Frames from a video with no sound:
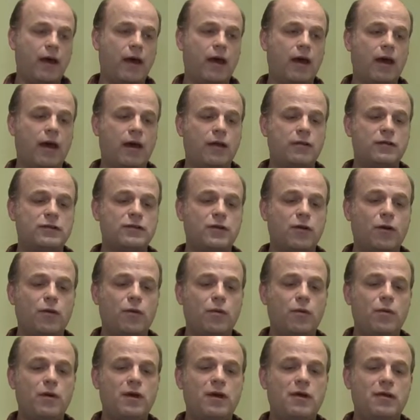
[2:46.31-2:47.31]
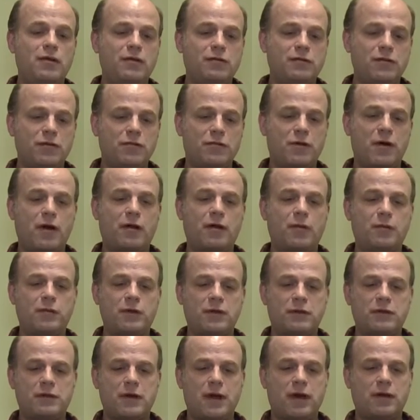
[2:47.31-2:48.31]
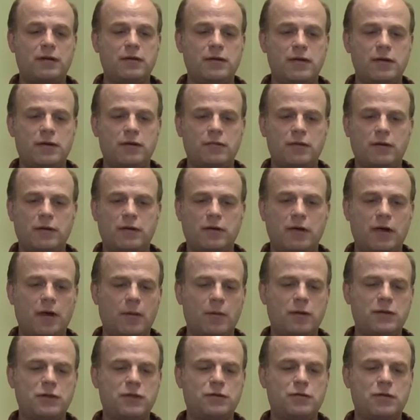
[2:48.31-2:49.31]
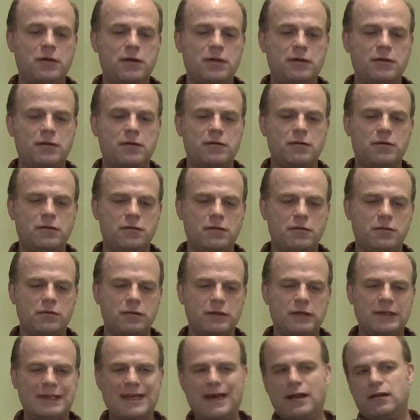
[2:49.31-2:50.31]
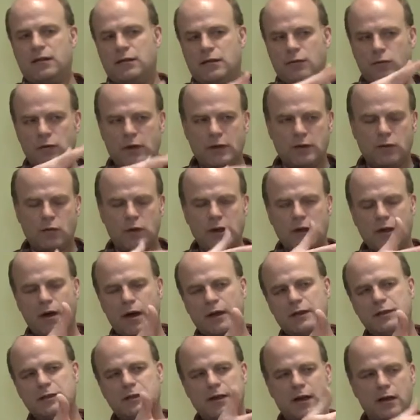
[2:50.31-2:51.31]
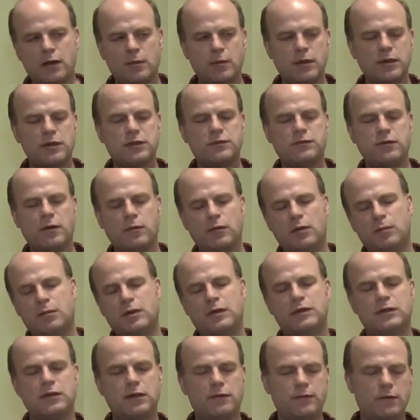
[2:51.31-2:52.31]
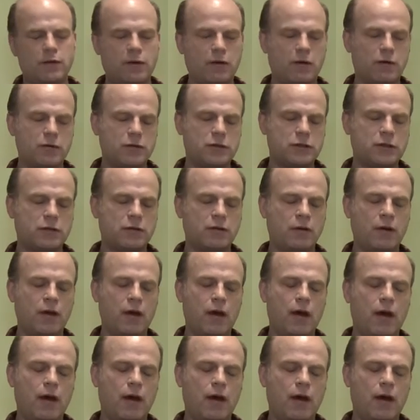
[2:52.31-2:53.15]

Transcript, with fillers: And so we developed a technique with chemistry to get, we, we got sediments from the Pacific Ocean.